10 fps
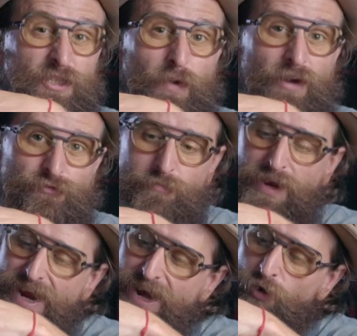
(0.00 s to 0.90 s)
spot for
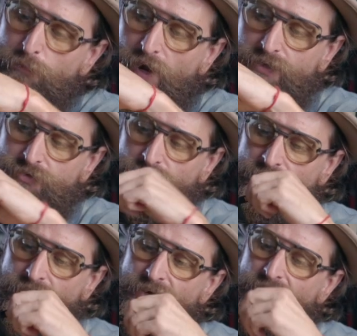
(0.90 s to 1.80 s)
my AirPods
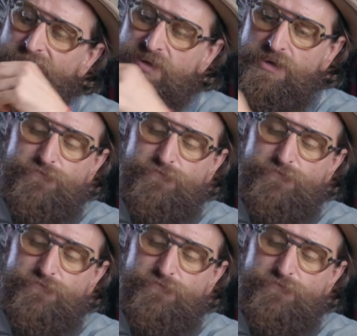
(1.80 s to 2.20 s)
or key